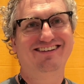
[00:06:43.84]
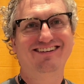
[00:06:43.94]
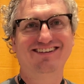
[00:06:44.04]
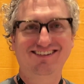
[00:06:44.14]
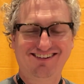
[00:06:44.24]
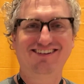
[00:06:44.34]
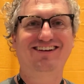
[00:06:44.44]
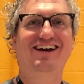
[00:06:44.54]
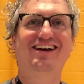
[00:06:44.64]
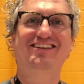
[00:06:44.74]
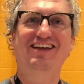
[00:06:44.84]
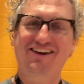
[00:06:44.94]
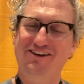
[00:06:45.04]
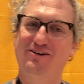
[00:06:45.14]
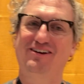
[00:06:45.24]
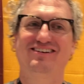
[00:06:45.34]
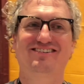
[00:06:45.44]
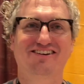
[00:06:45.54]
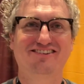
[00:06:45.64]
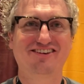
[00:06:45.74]
Thanks a lot. Hey, thank you.
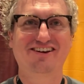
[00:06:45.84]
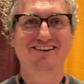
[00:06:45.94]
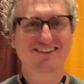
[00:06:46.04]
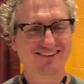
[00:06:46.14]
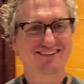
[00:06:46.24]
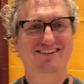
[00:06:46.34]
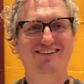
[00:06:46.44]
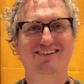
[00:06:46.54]
It's good to see you. Good to see